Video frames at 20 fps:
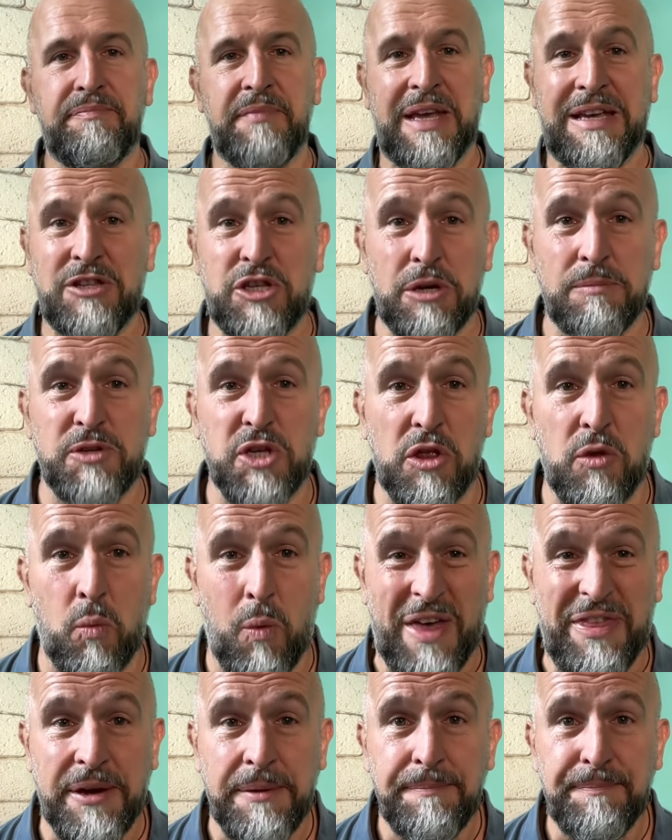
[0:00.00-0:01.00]
In terms of the
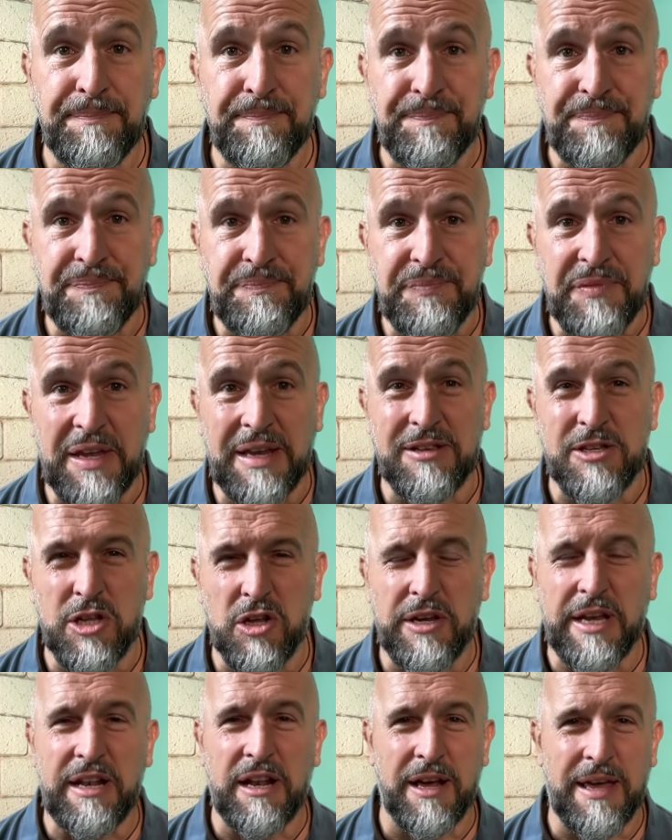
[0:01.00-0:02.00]
weather, it's
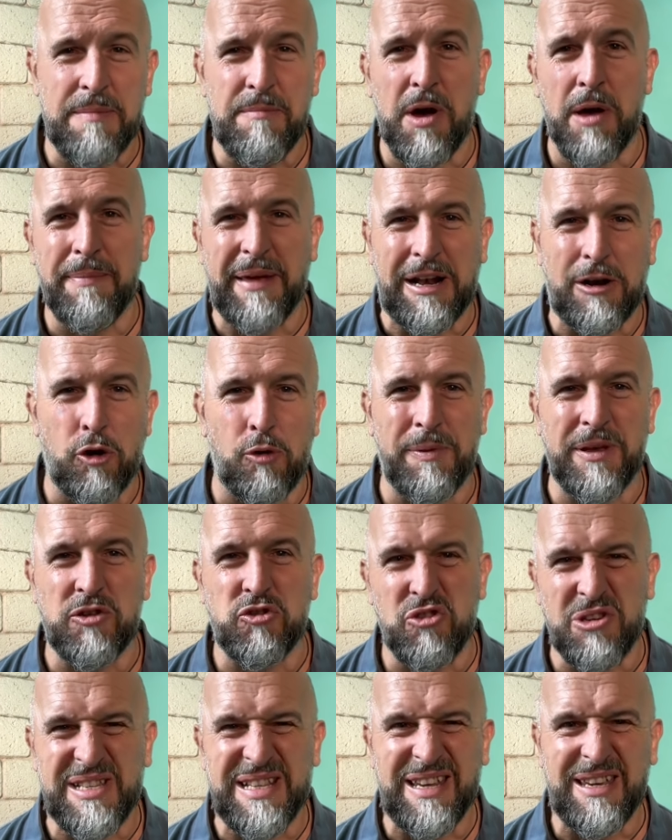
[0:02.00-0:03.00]
looking like it might be a little bit
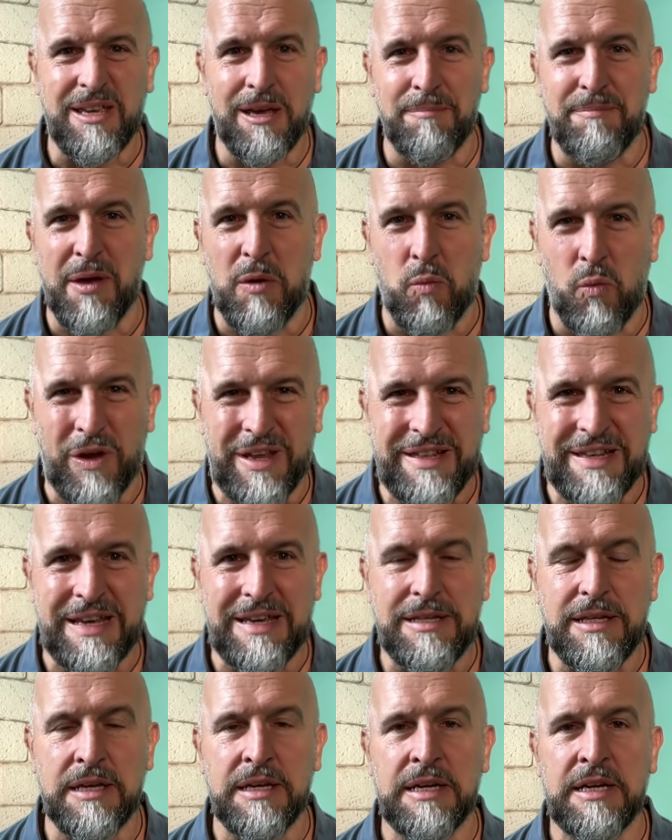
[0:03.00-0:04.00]
drizzly, a bit
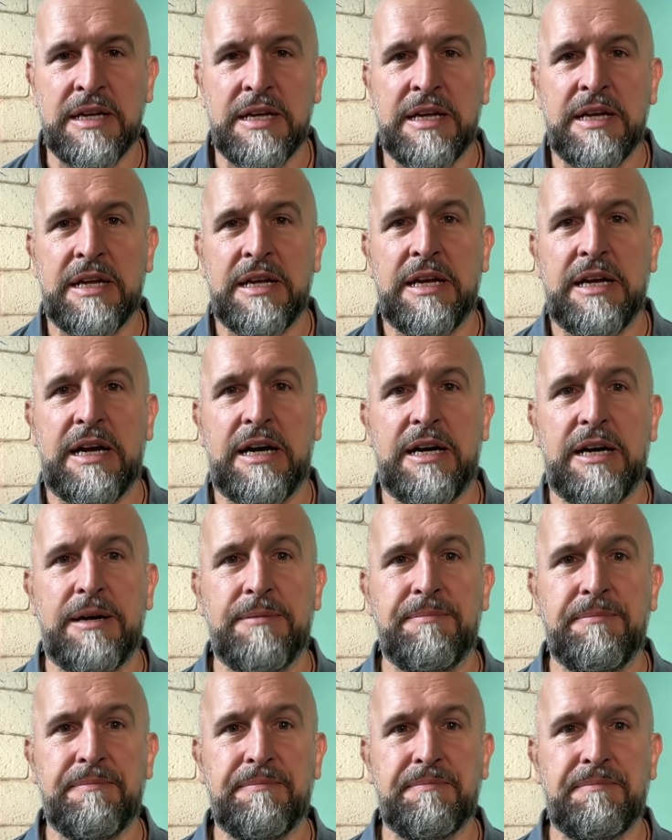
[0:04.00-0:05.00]
windy.
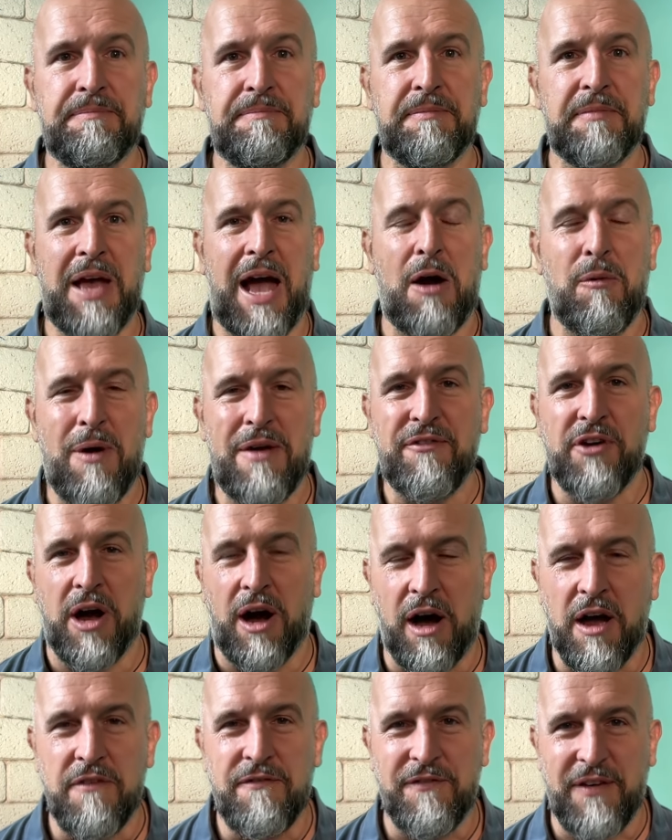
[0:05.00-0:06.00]
However,
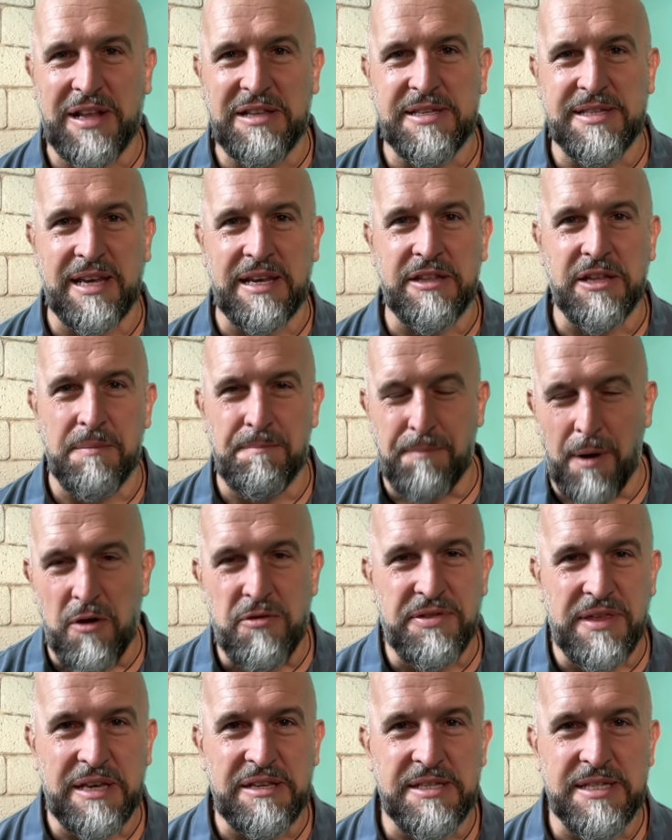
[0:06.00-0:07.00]
I fancy that
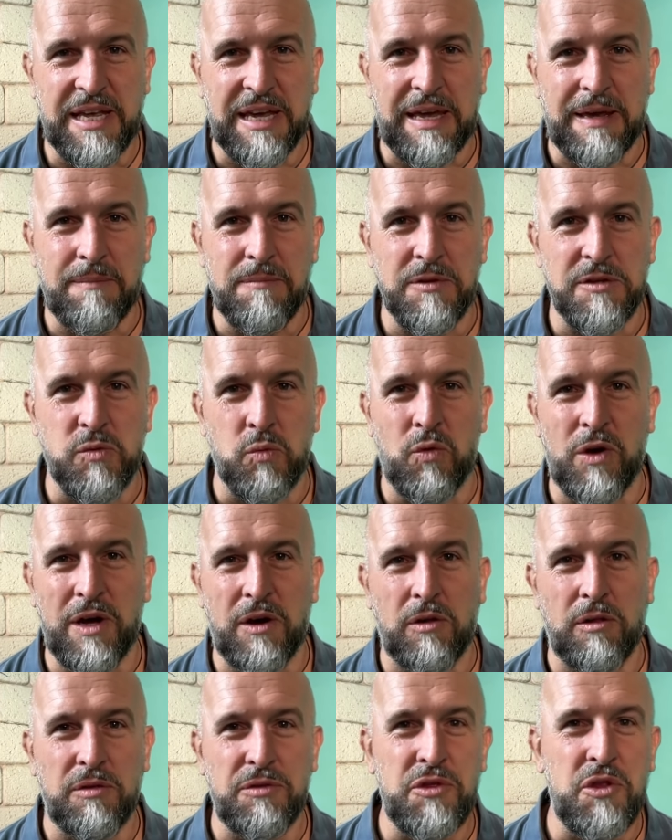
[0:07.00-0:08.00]
both these teams
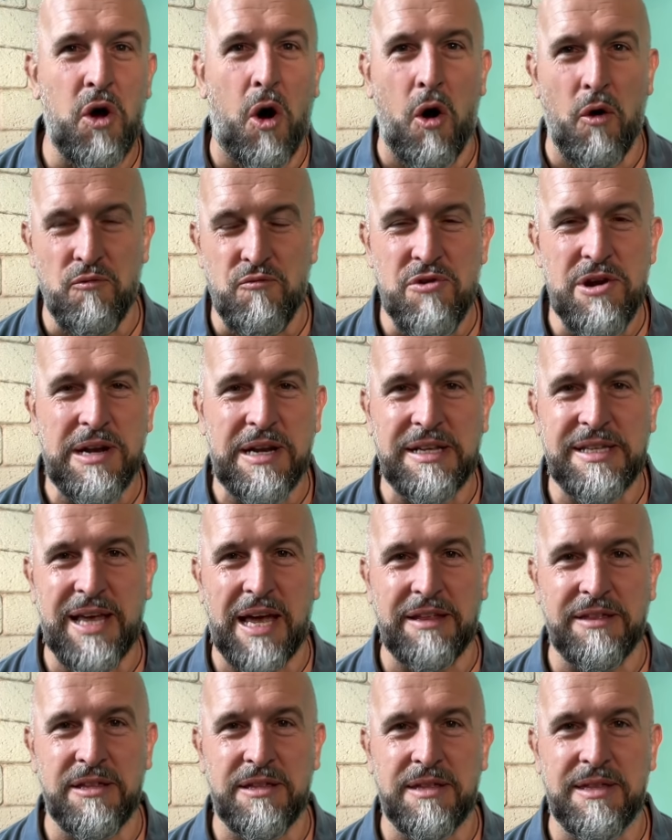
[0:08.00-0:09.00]
will not really
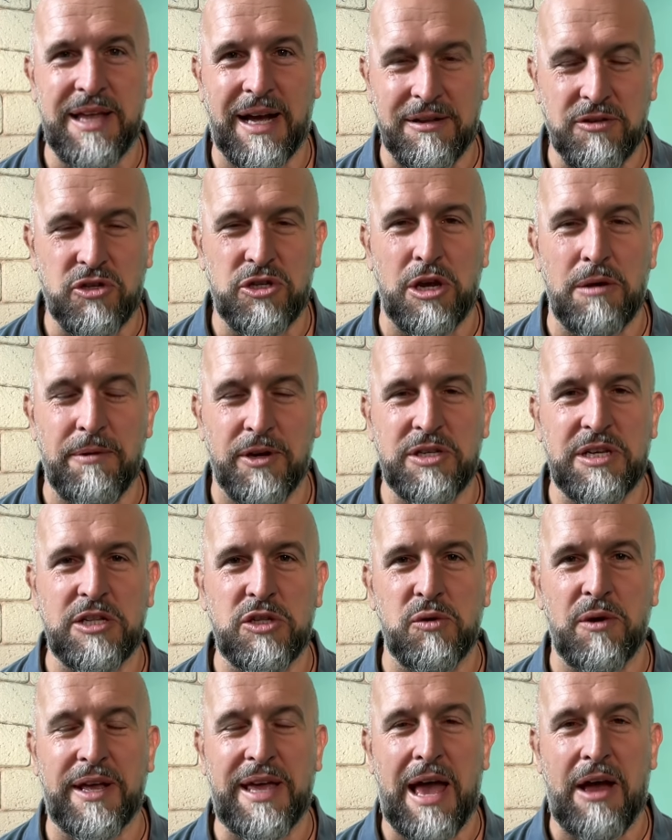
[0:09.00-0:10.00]
take that too much
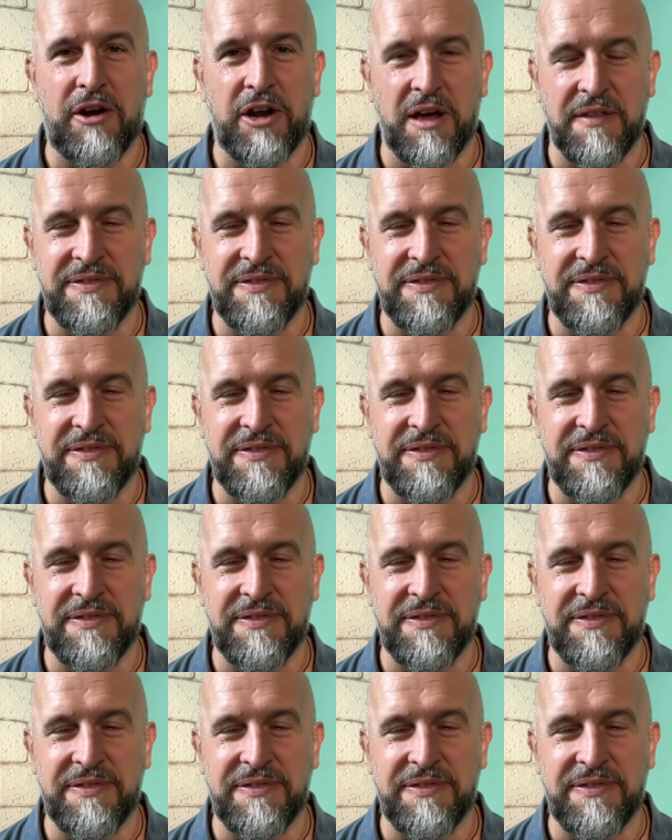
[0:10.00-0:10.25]
into account.